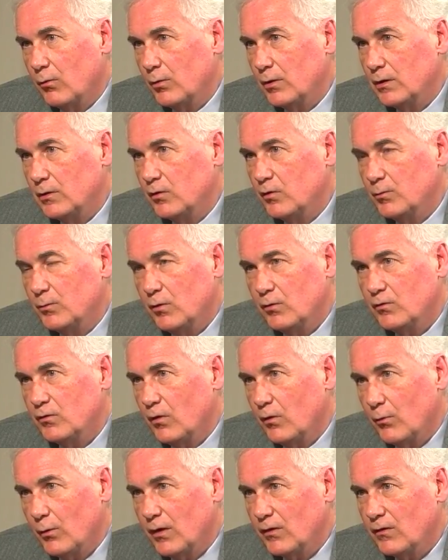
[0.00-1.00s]
We lose most
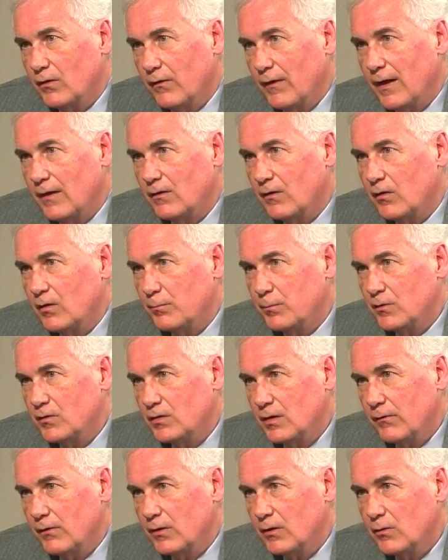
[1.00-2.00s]
of the rest of that to the
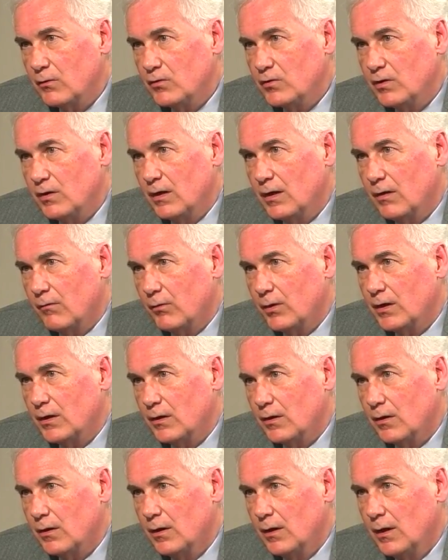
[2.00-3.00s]
Pacific Ocean every
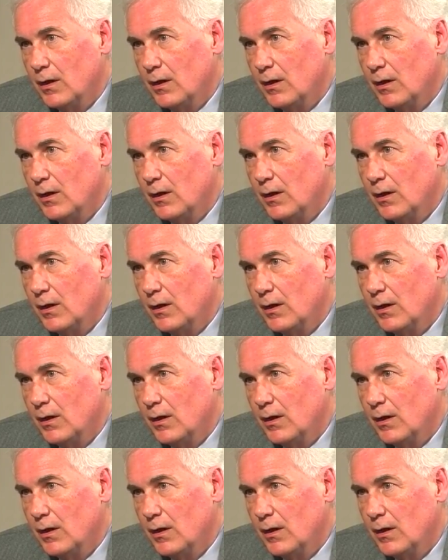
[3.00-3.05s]
year.